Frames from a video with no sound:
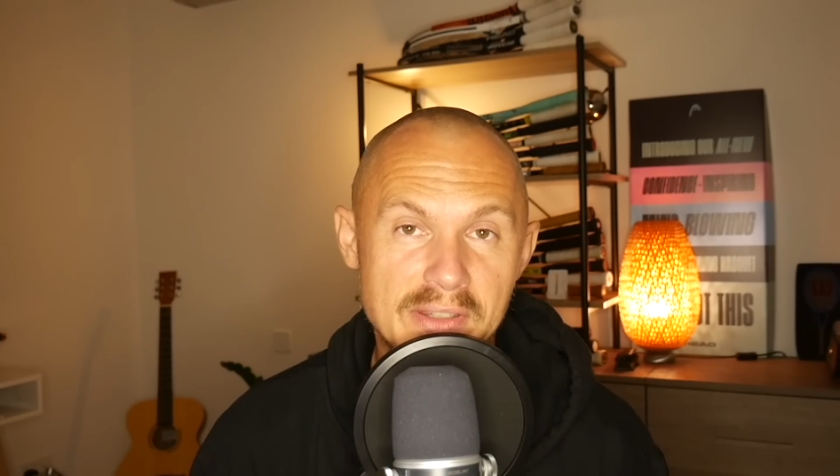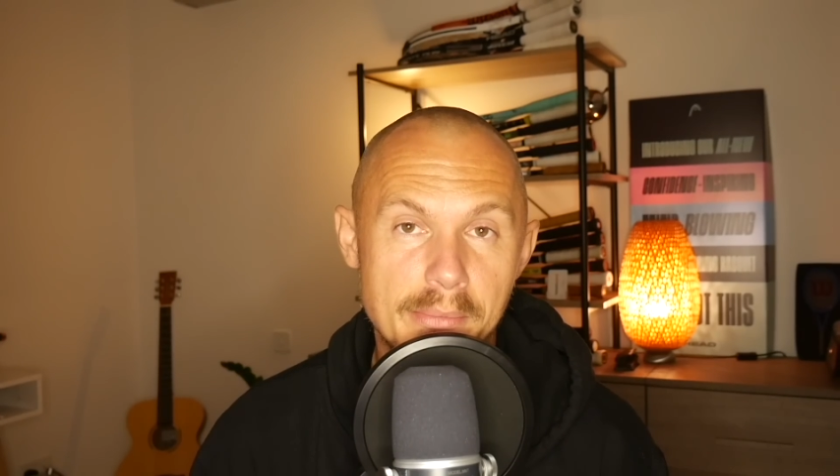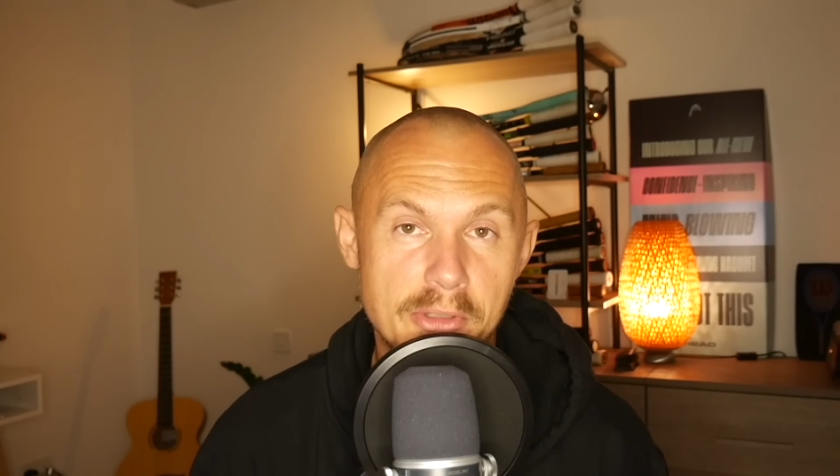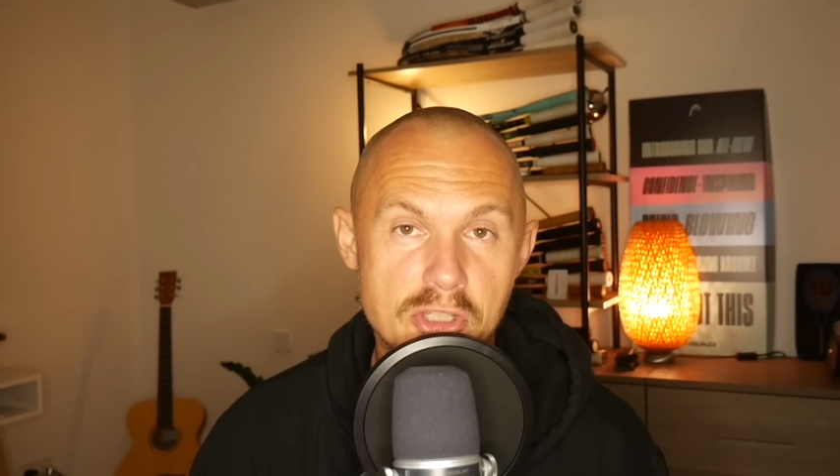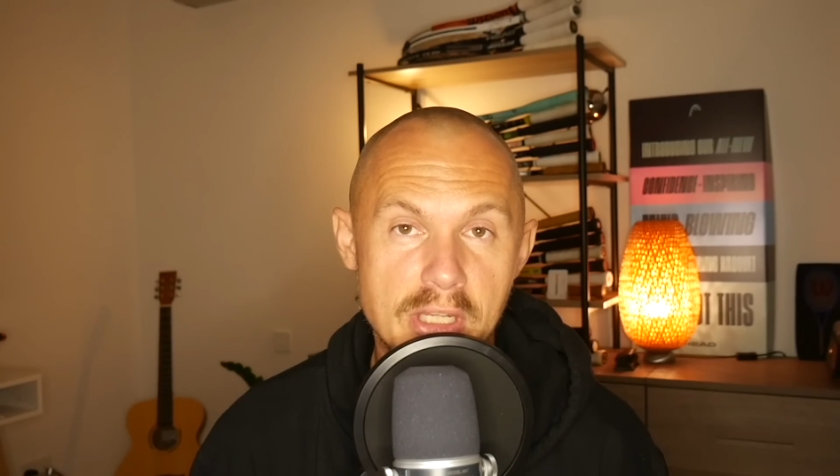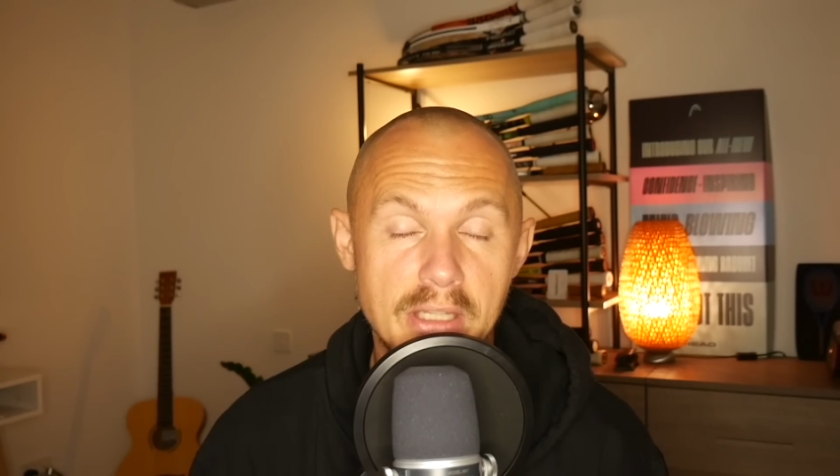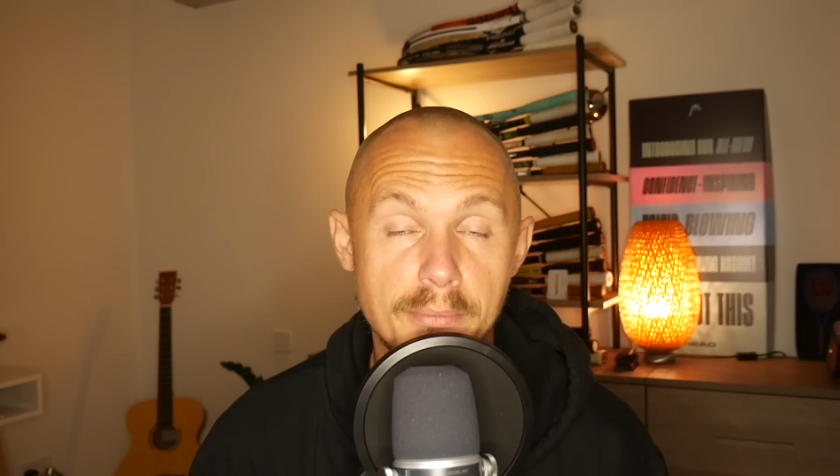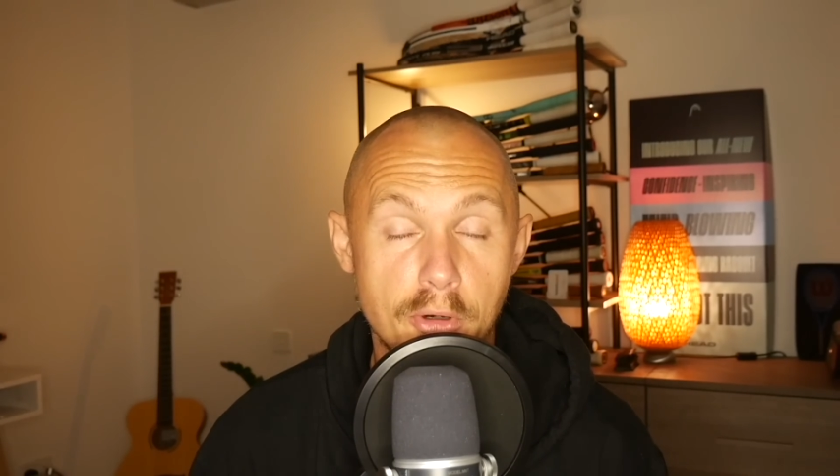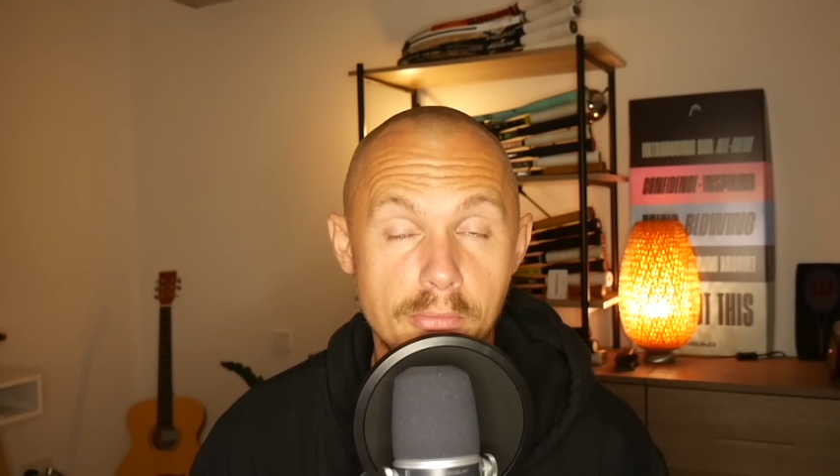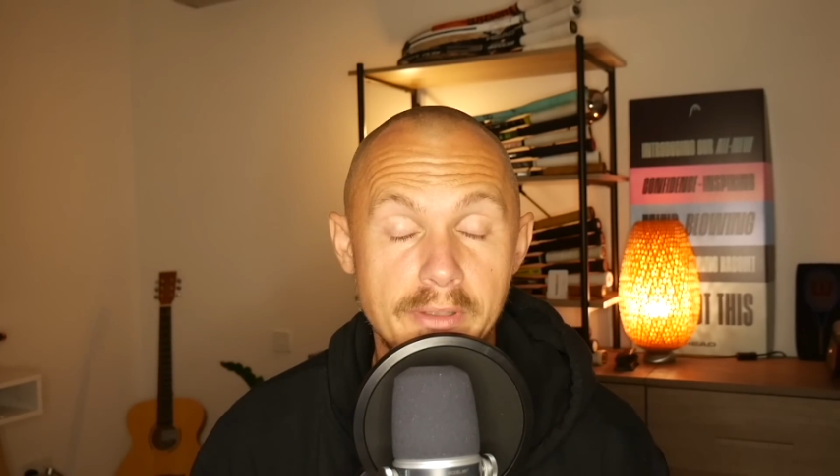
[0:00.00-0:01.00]
the machine,
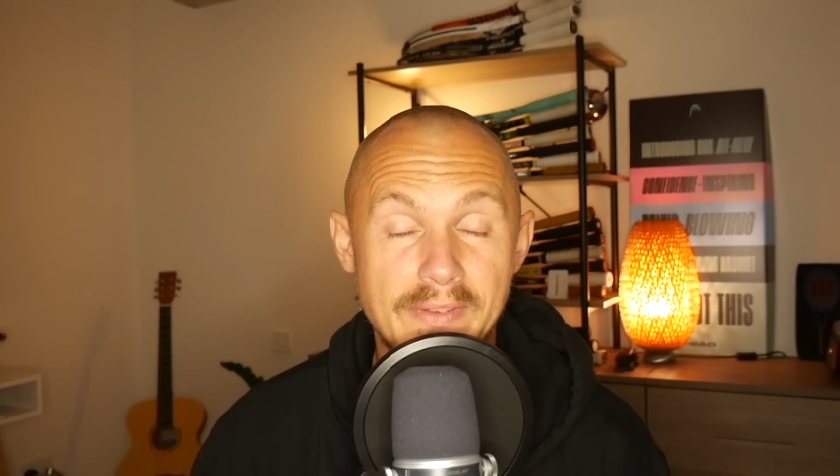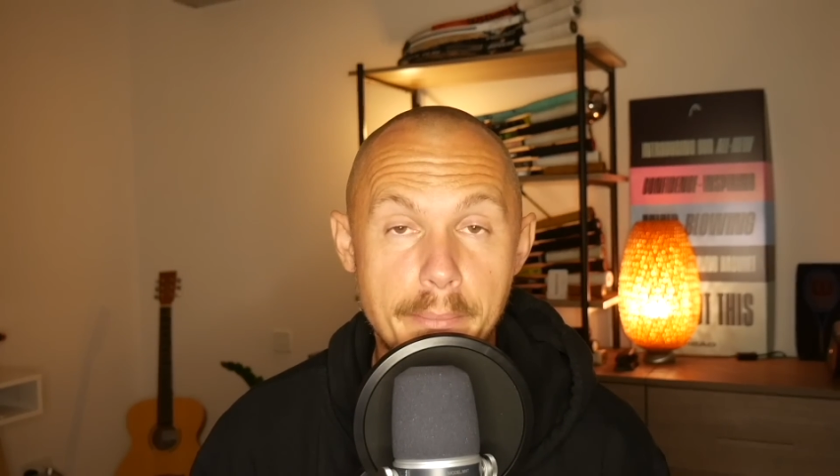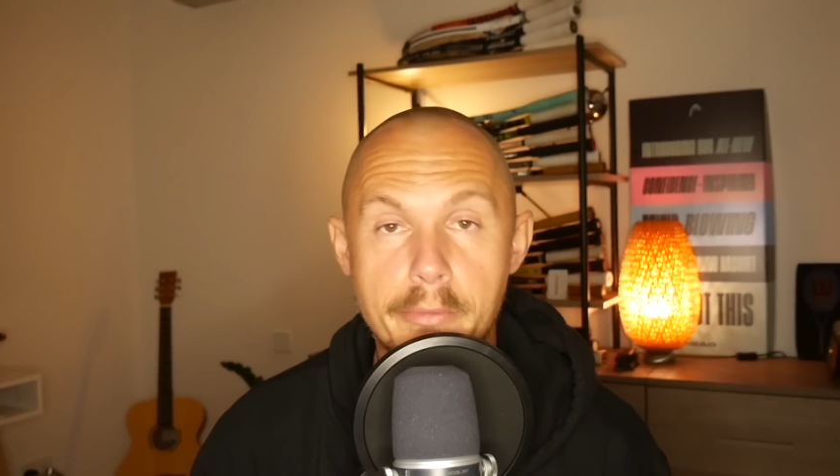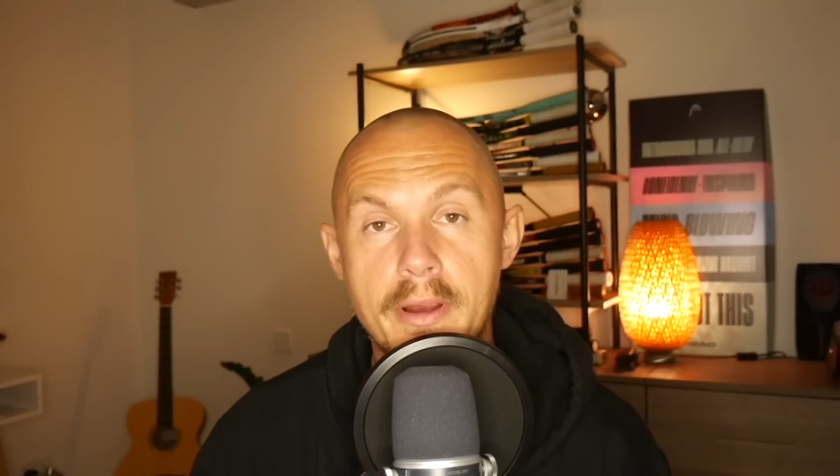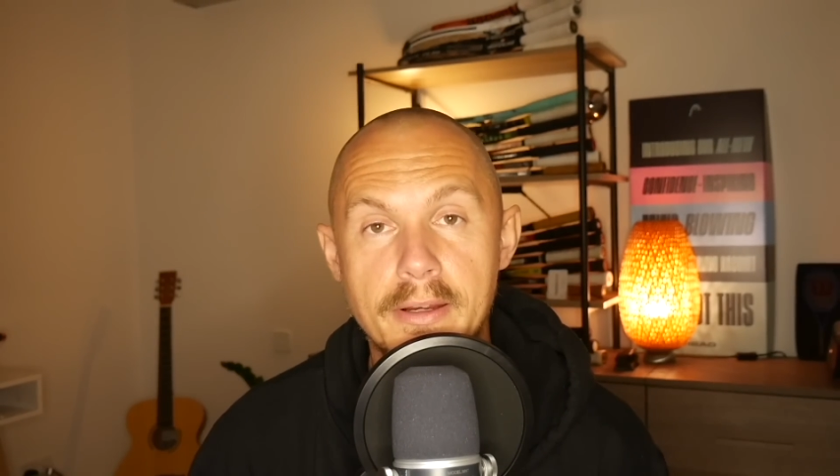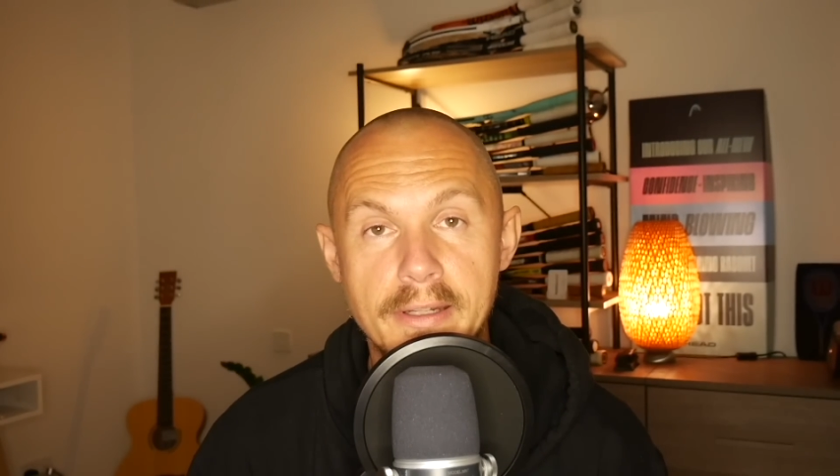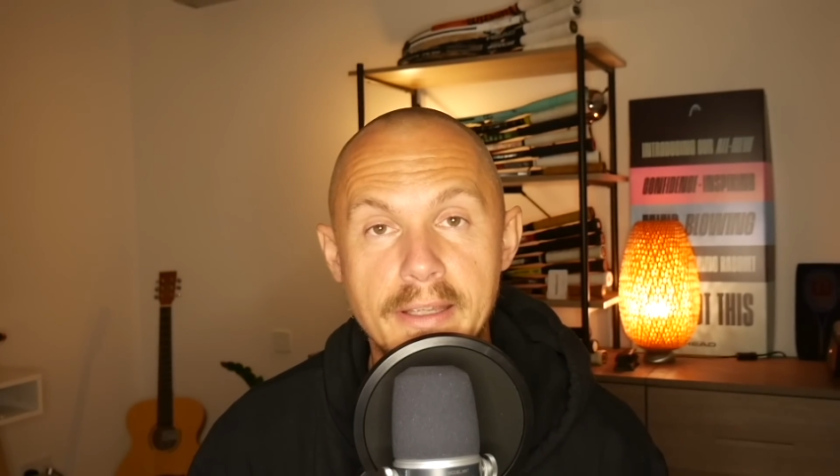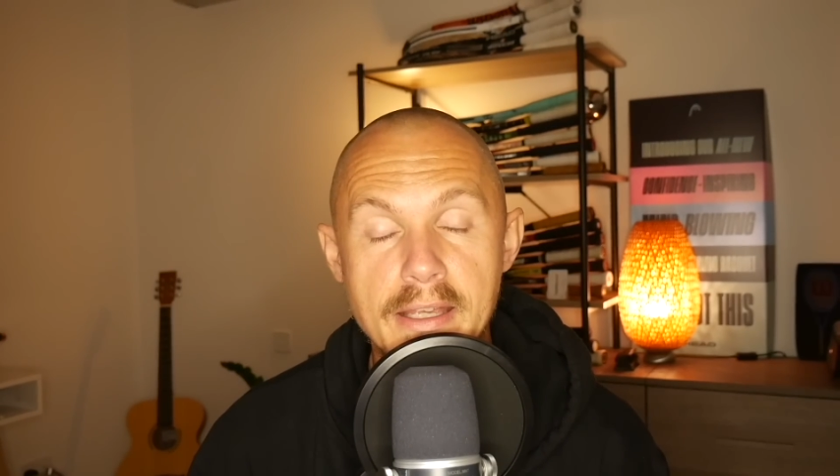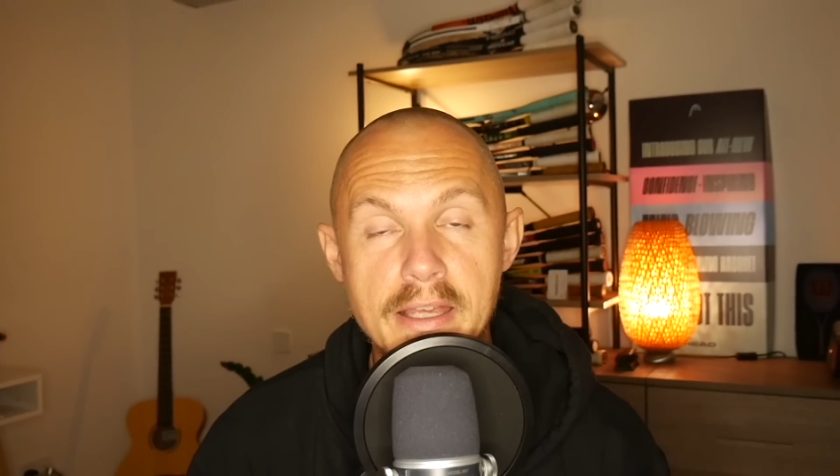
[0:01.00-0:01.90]
probably temporarily,